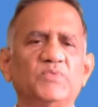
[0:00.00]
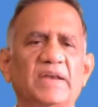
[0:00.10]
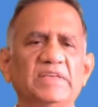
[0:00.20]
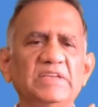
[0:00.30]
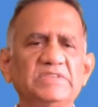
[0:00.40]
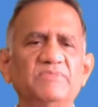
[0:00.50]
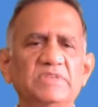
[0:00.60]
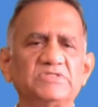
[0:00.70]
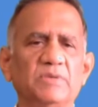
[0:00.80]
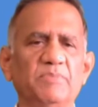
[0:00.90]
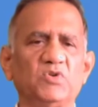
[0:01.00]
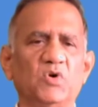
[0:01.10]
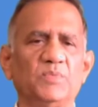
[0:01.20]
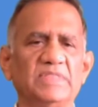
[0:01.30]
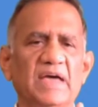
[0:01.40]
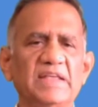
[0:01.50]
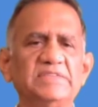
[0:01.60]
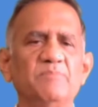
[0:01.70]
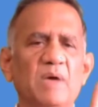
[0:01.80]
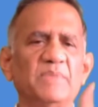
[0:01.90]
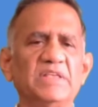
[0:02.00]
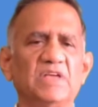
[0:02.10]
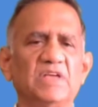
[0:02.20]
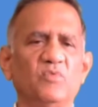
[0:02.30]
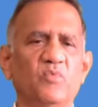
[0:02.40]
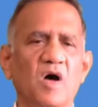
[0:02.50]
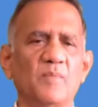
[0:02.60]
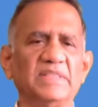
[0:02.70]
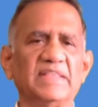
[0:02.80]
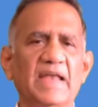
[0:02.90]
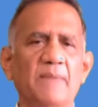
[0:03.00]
For each of this epitope, there is a memory cell formed in the